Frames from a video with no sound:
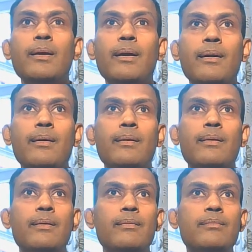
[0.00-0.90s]

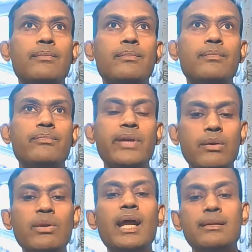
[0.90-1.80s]
uh,
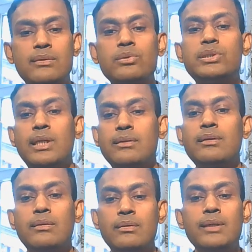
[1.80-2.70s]
frequently asked
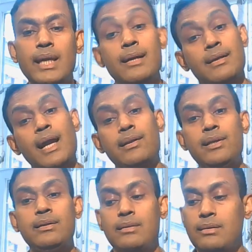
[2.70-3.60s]
question, yeah, I
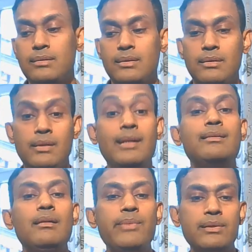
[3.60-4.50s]
did
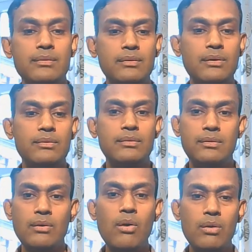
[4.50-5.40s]
little bit, not
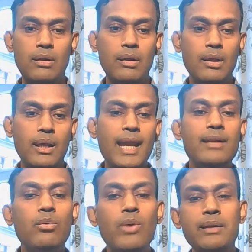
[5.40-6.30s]
all.
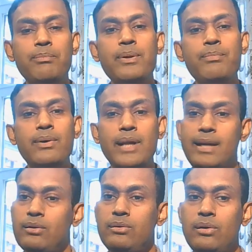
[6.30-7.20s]
And white paper, I
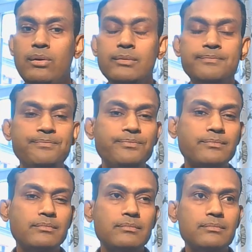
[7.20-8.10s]
don't know
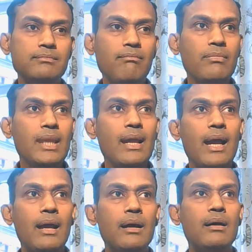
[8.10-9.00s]

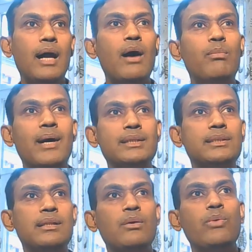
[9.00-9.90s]
how much
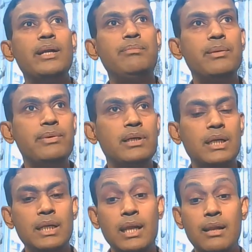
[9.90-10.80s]
the white paper
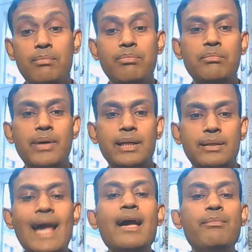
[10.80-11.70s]
can help, but
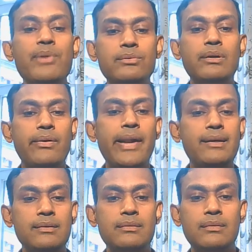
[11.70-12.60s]
I haven't
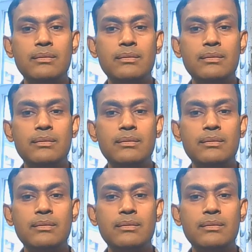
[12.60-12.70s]
read it.